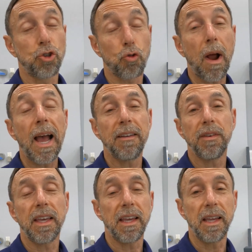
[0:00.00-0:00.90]

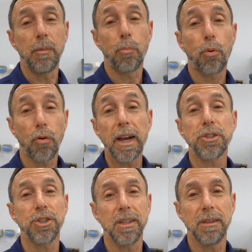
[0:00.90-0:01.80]
driving
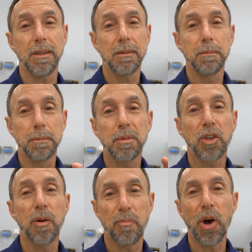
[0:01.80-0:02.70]
impression
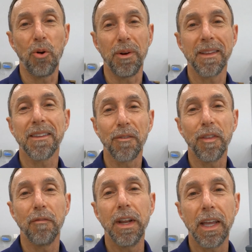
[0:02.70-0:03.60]
component
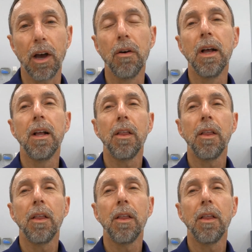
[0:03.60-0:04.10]
of the video,